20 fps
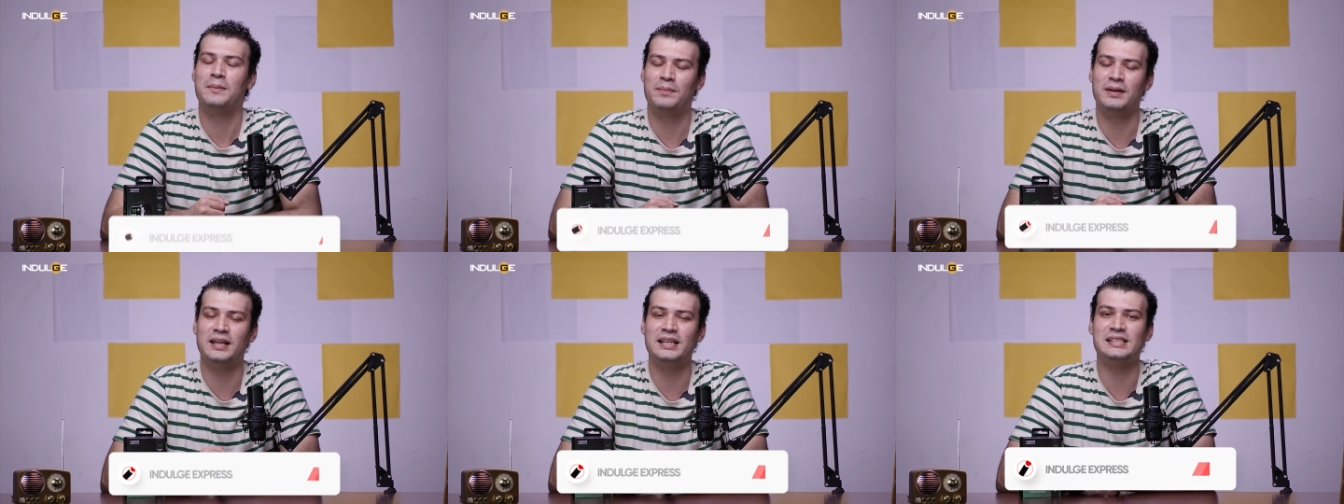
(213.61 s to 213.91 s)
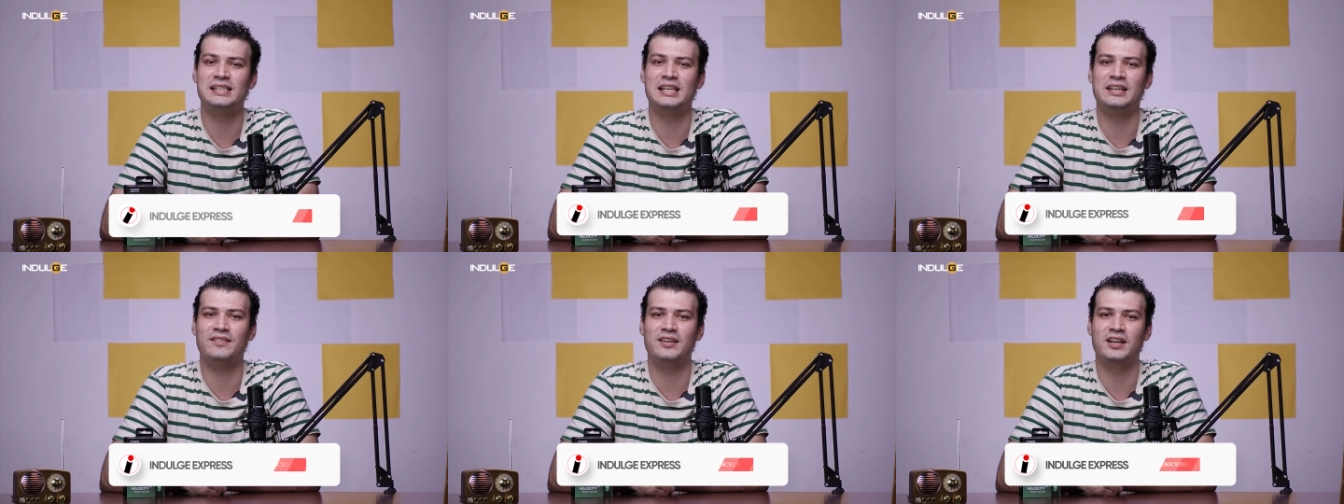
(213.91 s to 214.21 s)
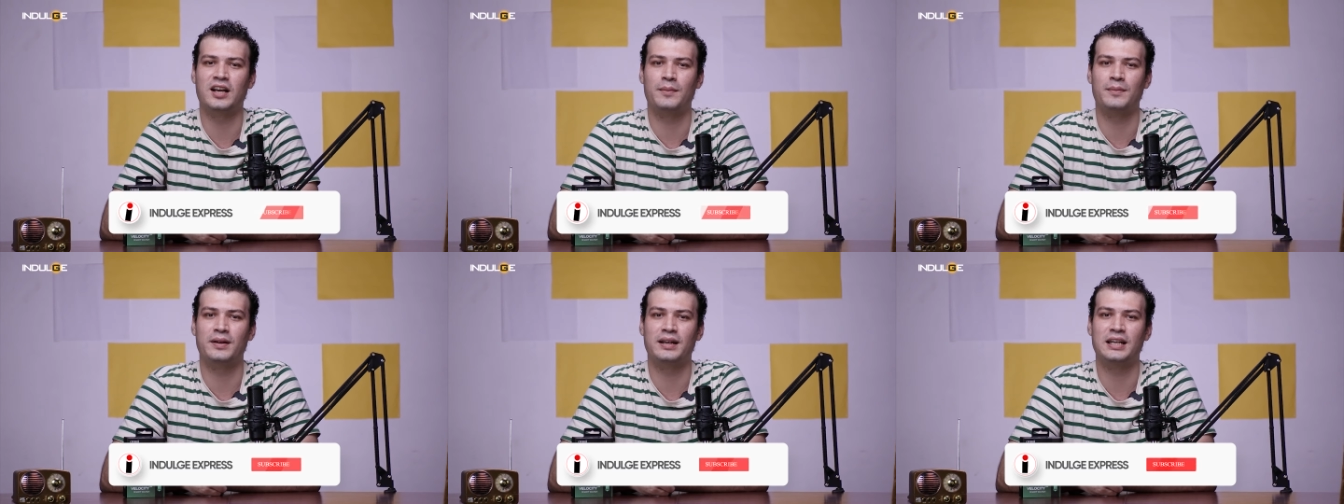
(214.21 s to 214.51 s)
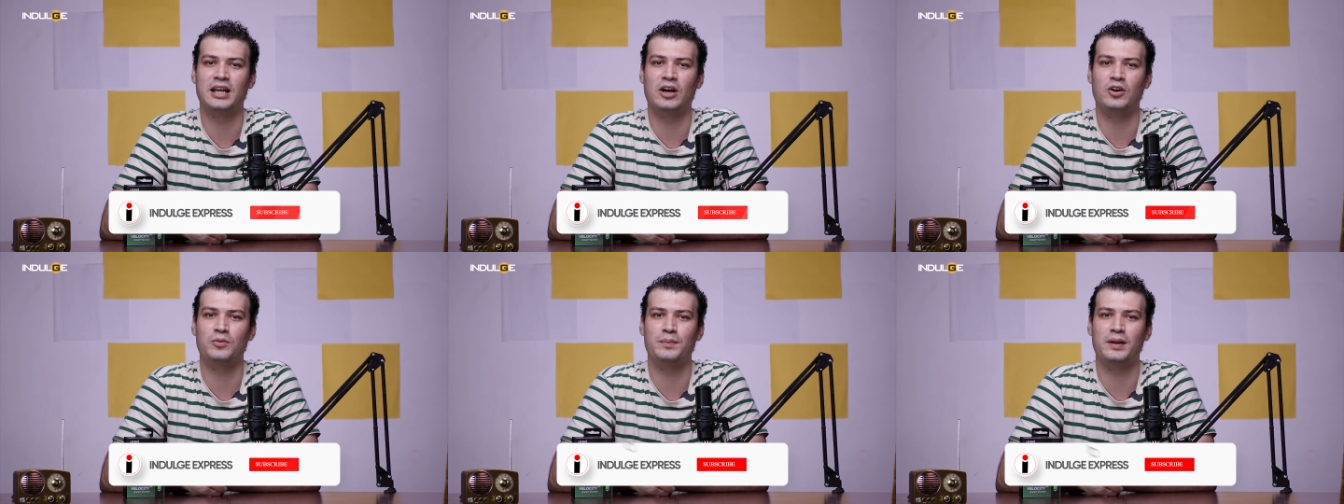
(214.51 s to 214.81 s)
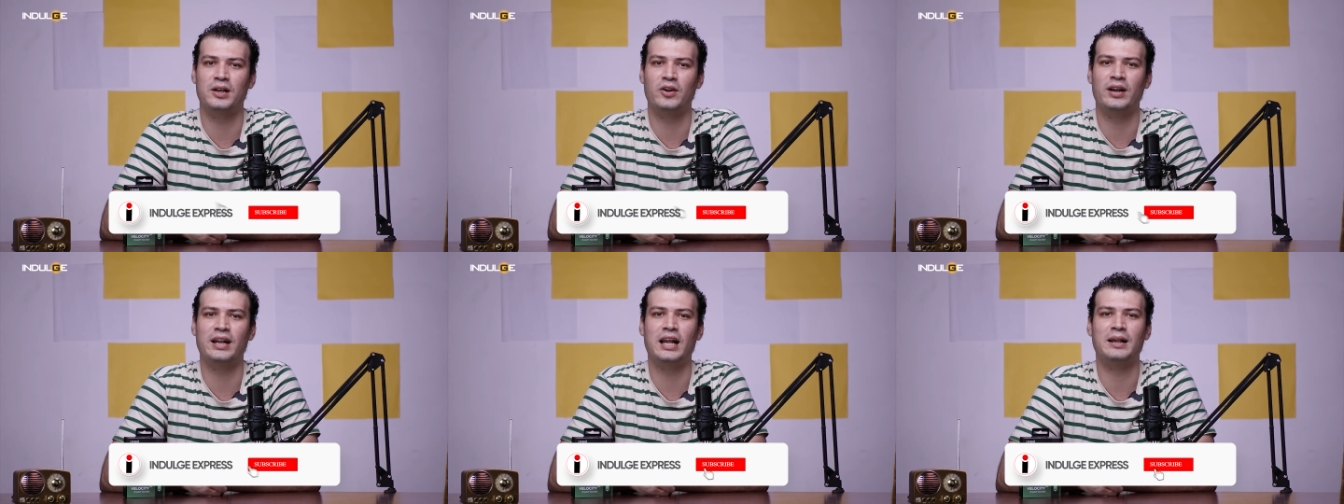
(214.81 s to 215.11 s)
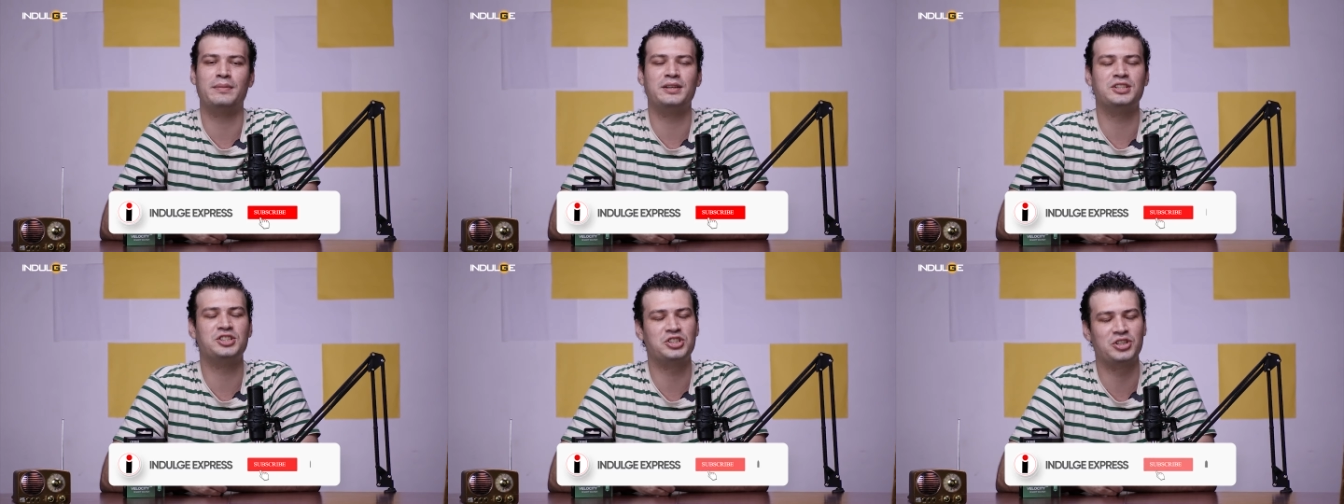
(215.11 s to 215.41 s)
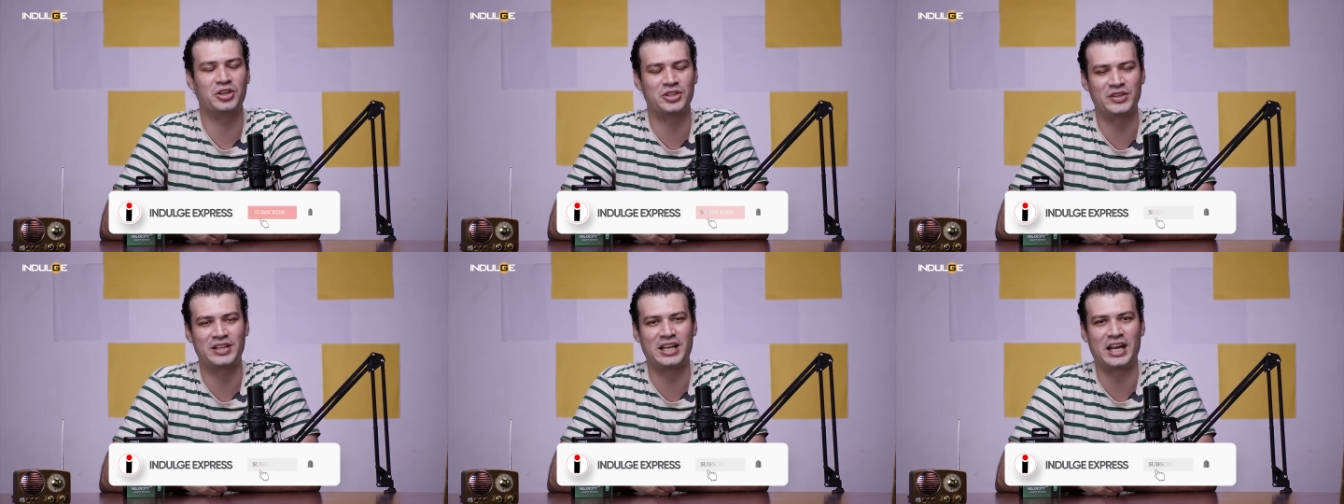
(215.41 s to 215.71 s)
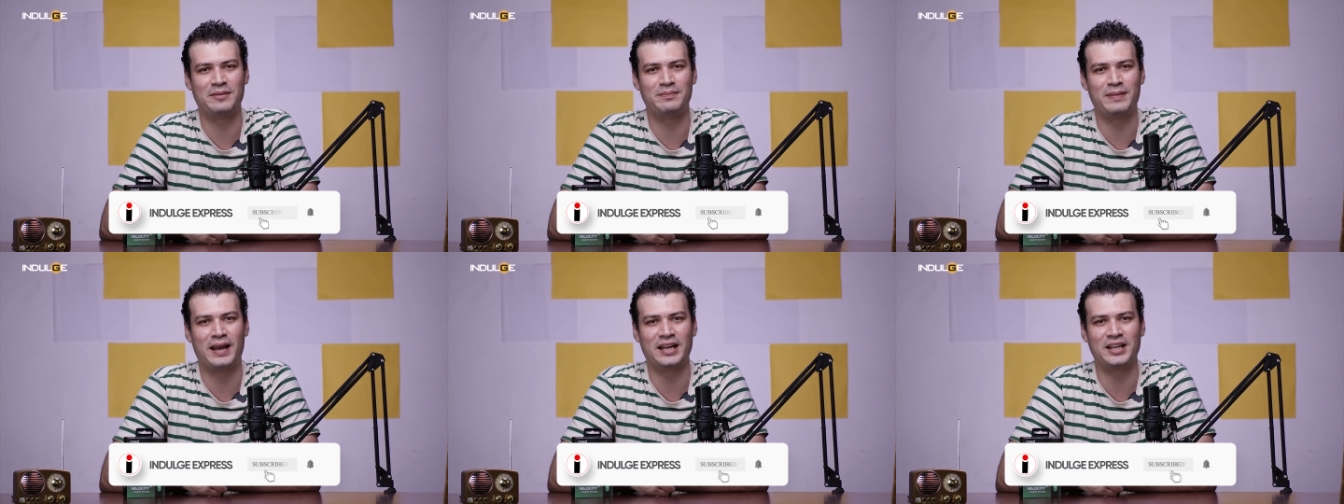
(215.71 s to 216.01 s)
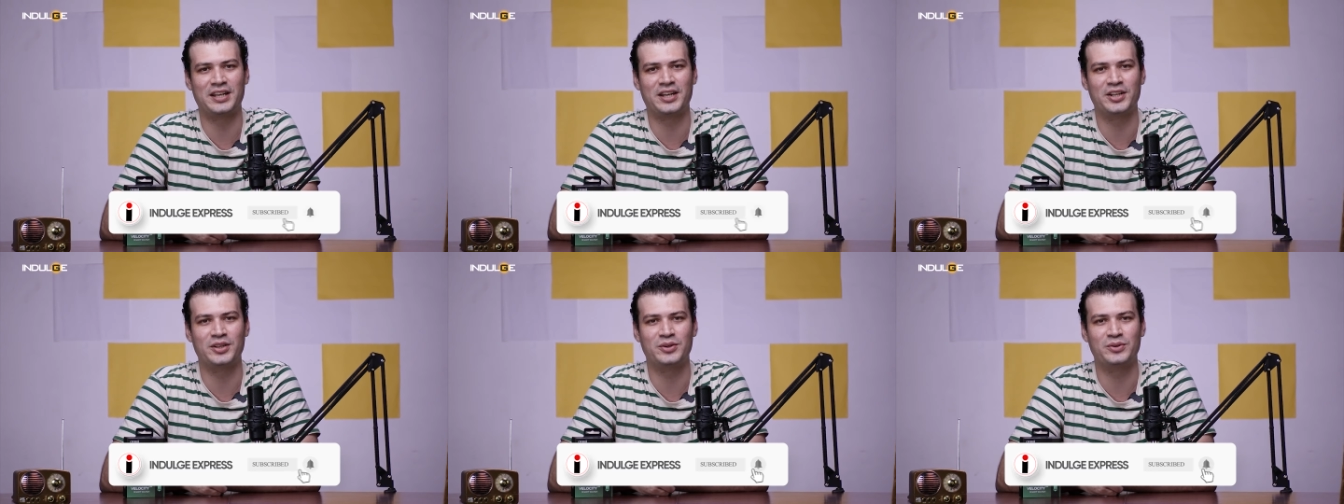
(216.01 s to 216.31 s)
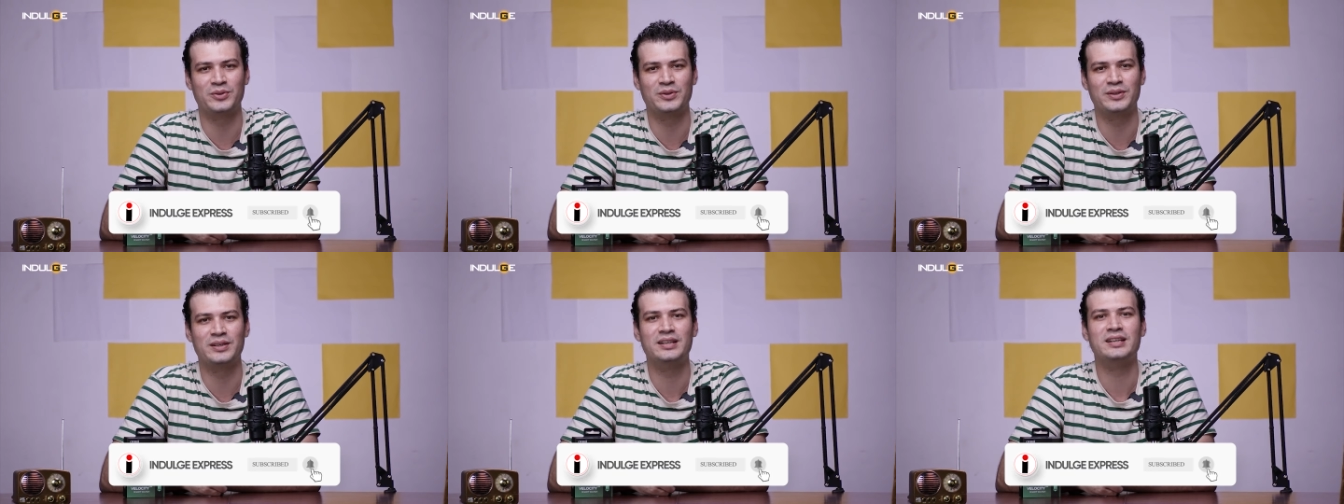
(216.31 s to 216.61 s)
please leave a comment down below and I'll be sure to get back to you.